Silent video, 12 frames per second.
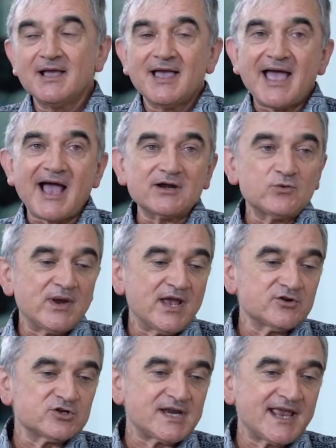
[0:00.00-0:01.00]
How do we
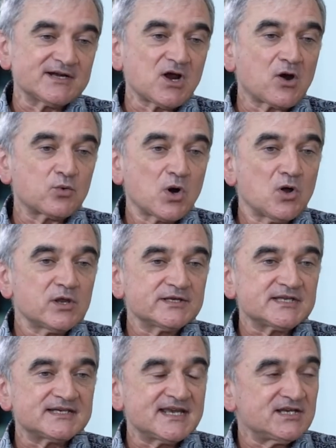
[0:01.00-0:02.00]
understand our role
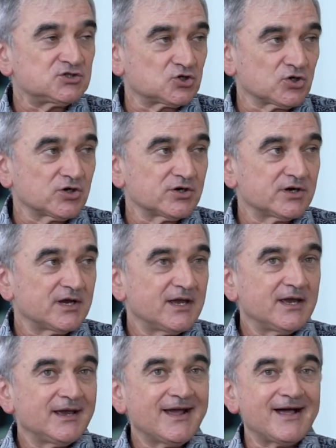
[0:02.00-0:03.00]
as a teacher?
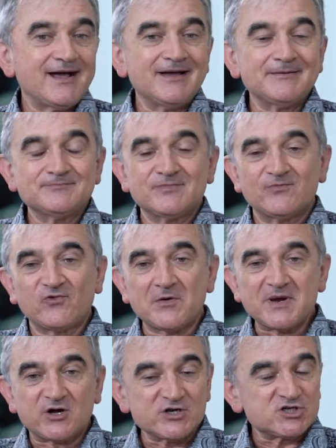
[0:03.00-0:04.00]
Um, from
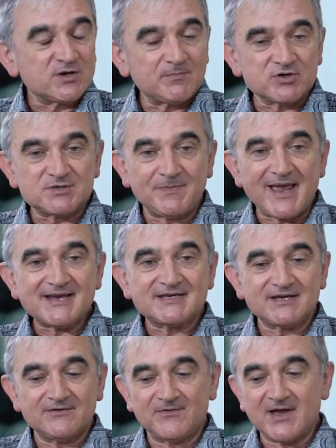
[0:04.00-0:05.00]
a Christian
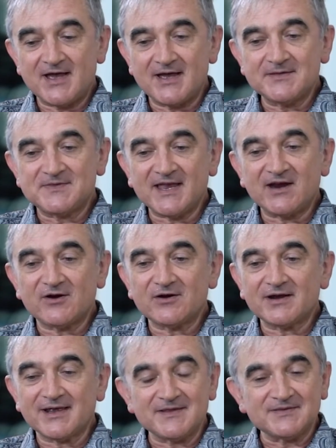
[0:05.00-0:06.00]
perspective, uh,
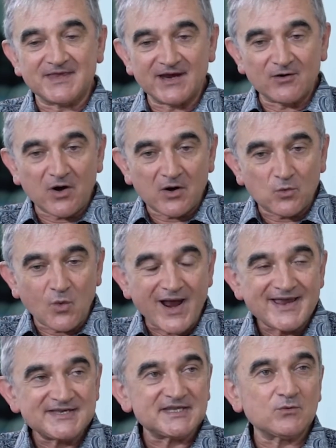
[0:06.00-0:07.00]
there there are
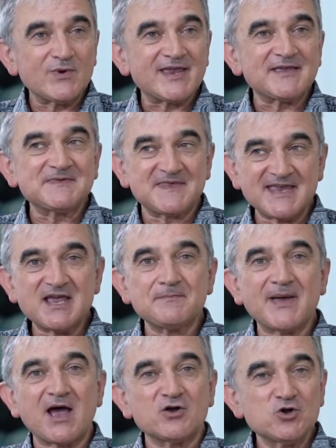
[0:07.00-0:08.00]
ways that we can think
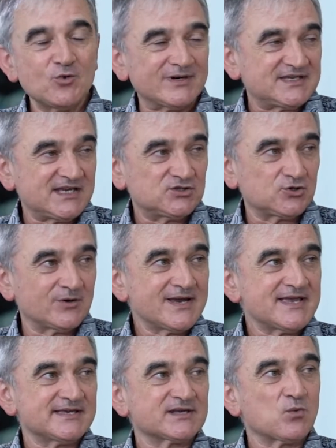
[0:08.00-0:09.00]
about who a teacher
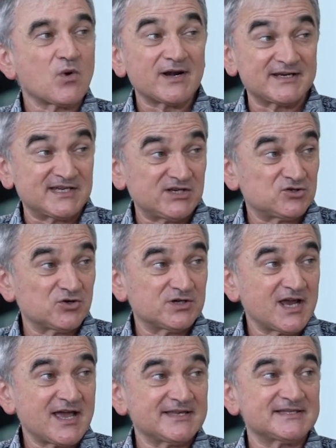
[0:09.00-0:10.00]
is and what a teacher
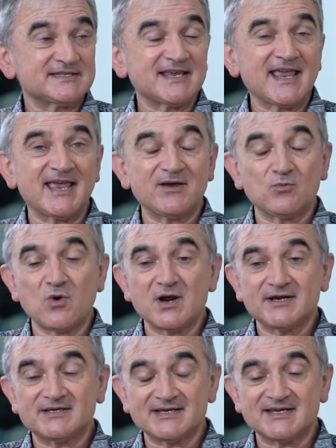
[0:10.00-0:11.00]
does and
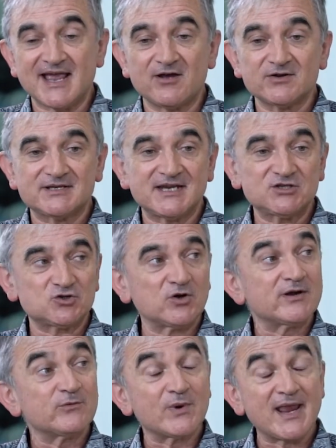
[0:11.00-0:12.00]
what a, how a
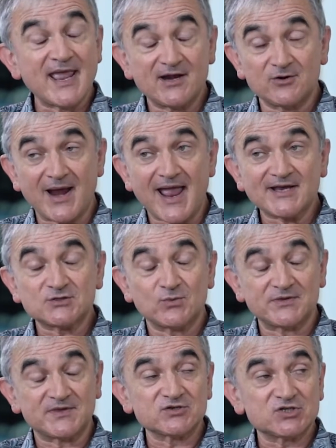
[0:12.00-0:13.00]
teacher interacts
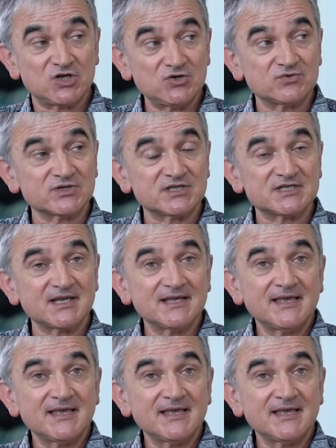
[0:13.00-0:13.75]
with their students.